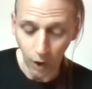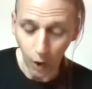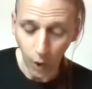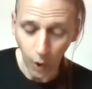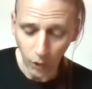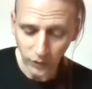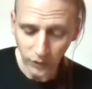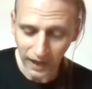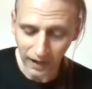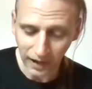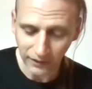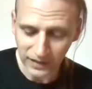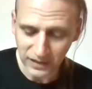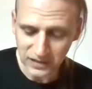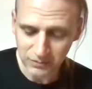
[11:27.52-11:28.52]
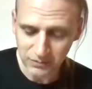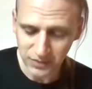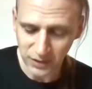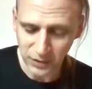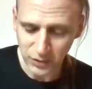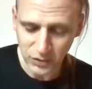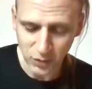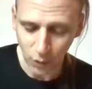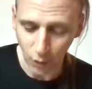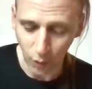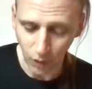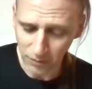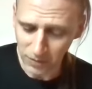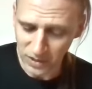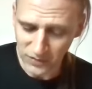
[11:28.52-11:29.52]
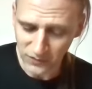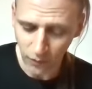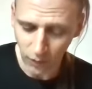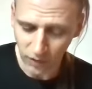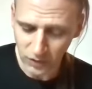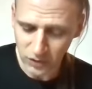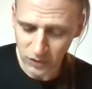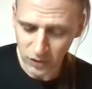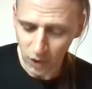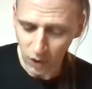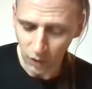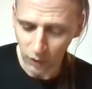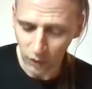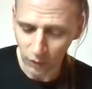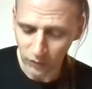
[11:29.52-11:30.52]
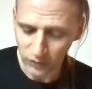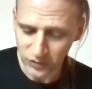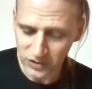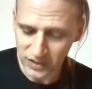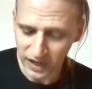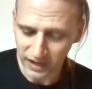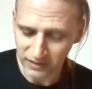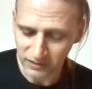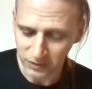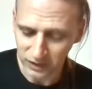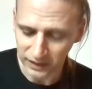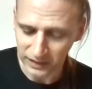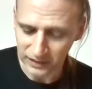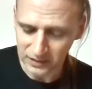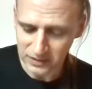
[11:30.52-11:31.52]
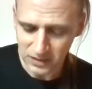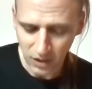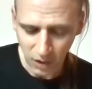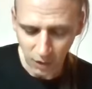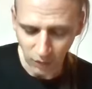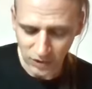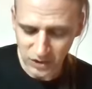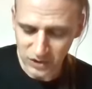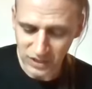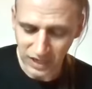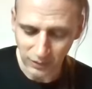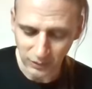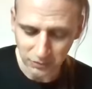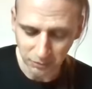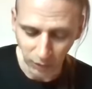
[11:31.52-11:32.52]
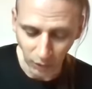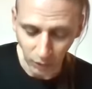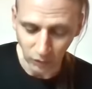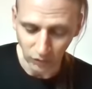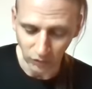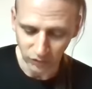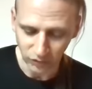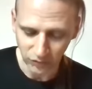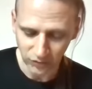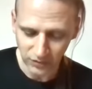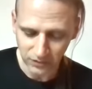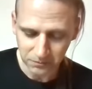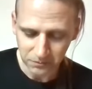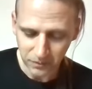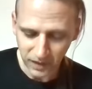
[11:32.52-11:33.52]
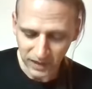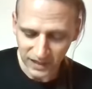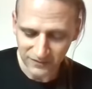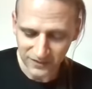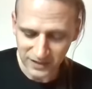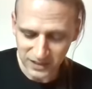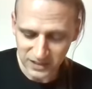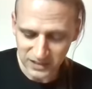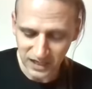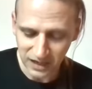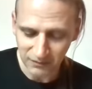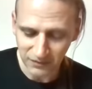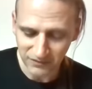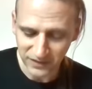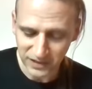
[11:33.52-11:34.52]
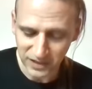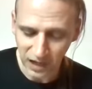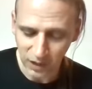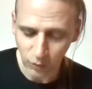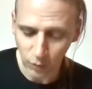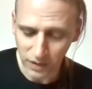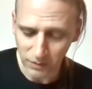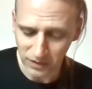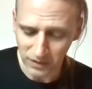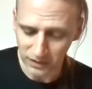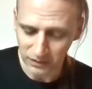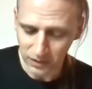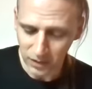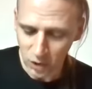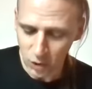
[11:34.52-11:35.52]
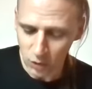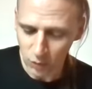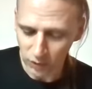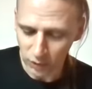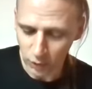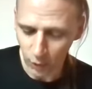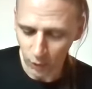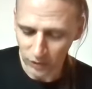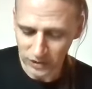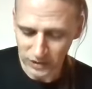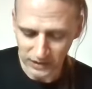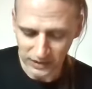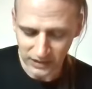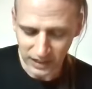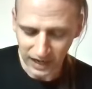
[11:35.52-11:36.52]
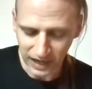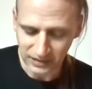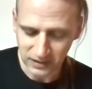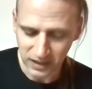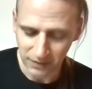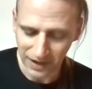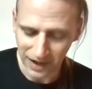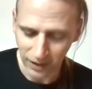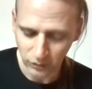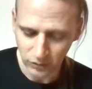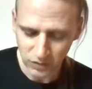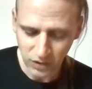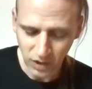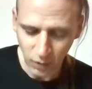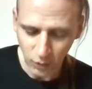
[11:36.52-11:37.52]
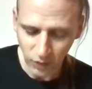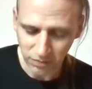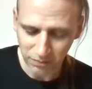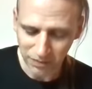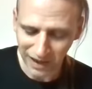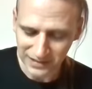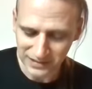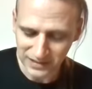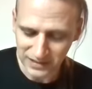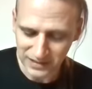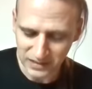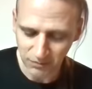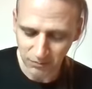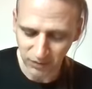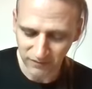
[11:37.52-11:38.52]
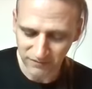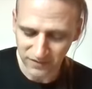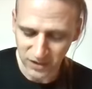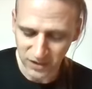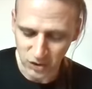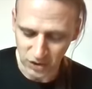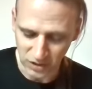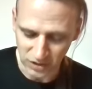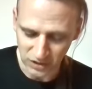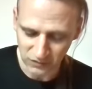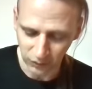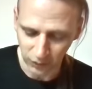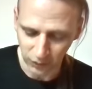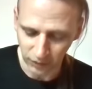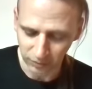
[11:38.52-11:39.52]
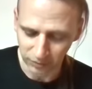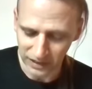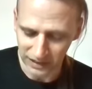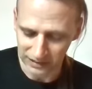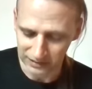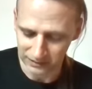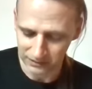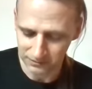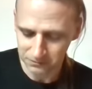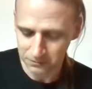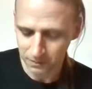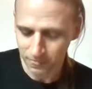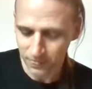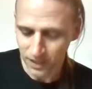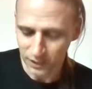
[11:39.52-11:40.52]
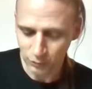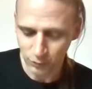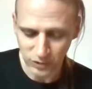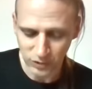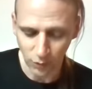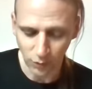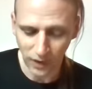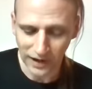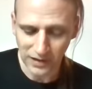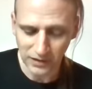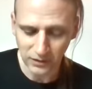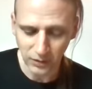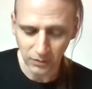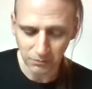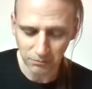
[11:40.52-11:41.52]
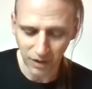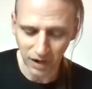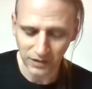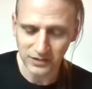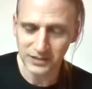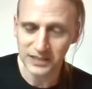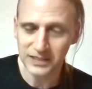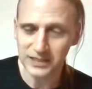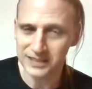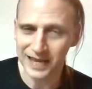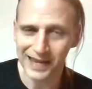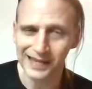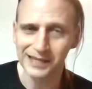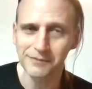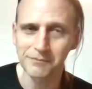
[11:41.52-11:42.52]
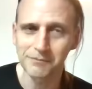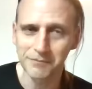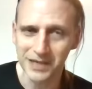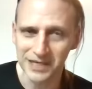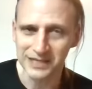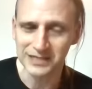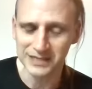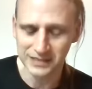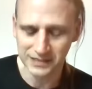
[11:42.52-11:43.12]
all carrying spears or pitchforks or old scythe blades or stout poles. Even some of the young women who were courting had come out with baskets of provisions for their men. It was a regular Boxing Day meet.